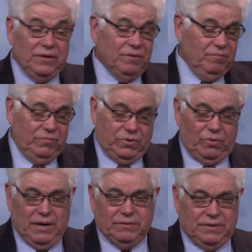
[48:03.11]
and
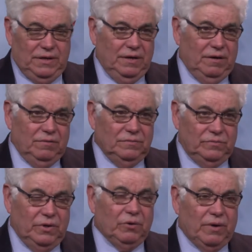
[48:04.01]
throughout the uh,
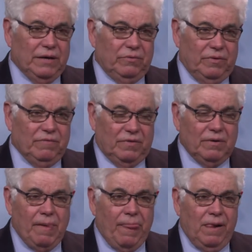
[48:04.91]
Rio Grande
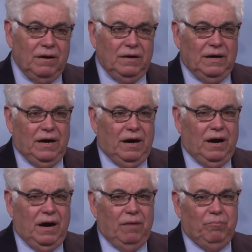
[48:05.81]
River
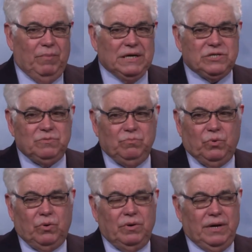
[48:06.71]
a much
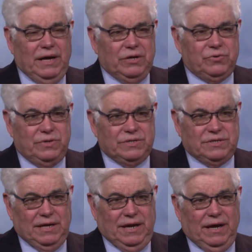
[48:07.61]
more
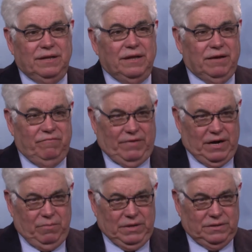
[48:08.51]
interest in the
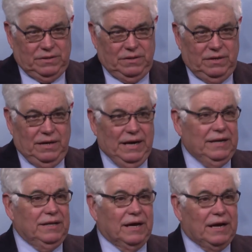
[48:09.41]
environment
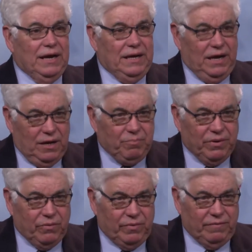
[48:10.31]
and in the cleaning
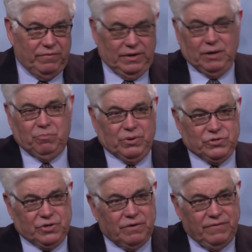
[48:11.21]
up of the river and in
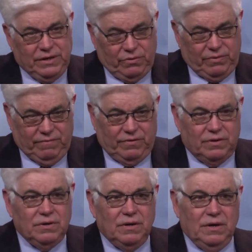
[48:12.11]
preserving the
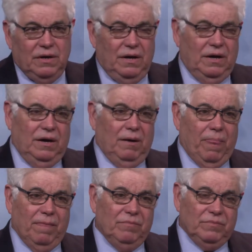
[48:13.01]
river.
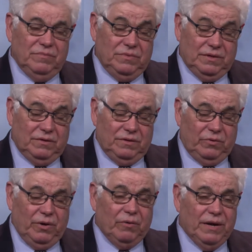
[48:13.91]
Um, the,
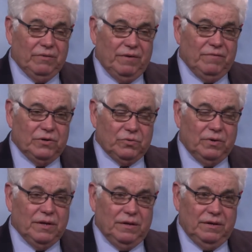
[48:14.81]
the Rio Grande River is
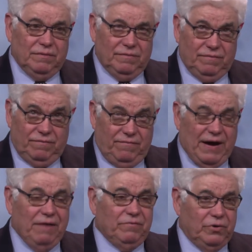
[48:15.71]
one of the
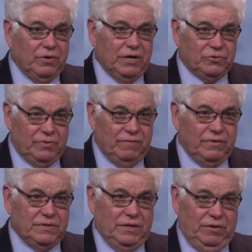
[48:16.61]
five dirtiest
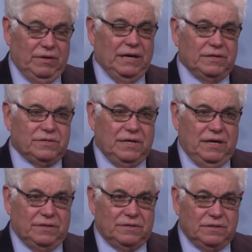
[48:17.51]
rivers in the United
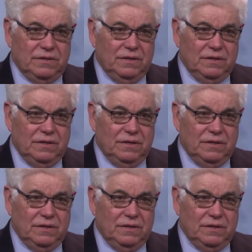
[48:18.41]
States.